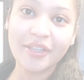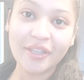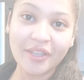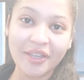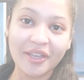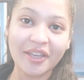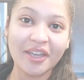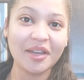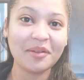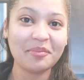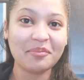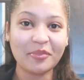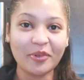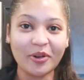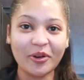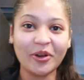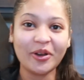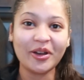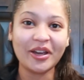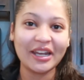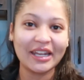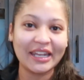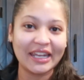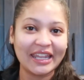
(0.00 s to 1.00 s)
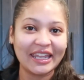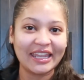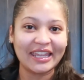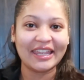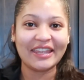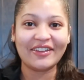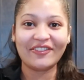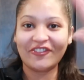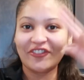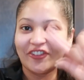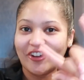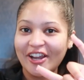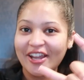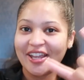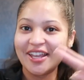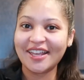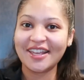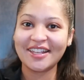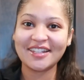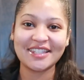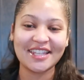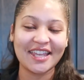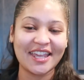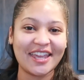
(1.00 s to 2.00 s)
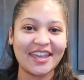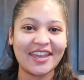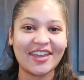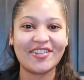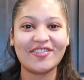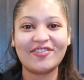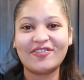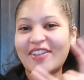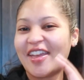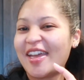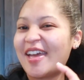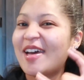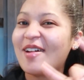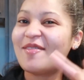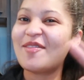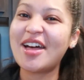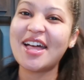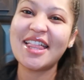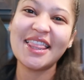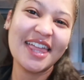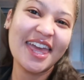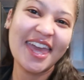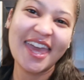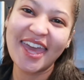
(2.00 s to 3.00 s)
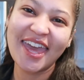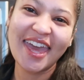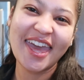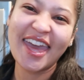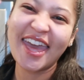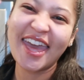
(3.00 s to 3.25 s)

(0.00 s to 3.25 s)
Good morning, friends and family.